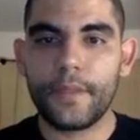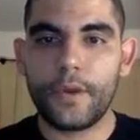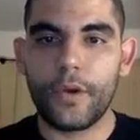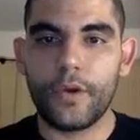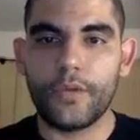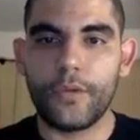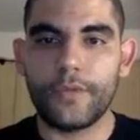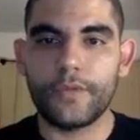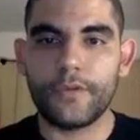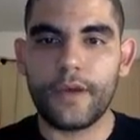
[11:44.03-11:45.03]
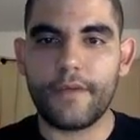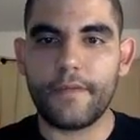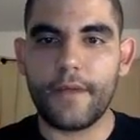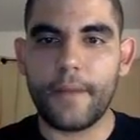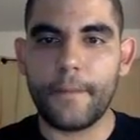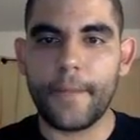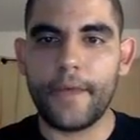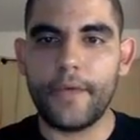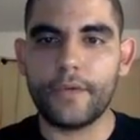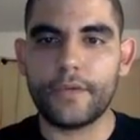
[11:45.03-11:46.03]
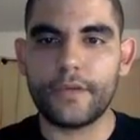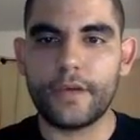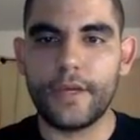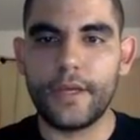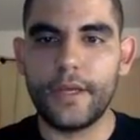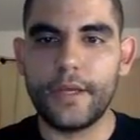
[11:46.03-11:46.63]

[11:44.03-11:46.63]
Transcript: or they were to have a male son,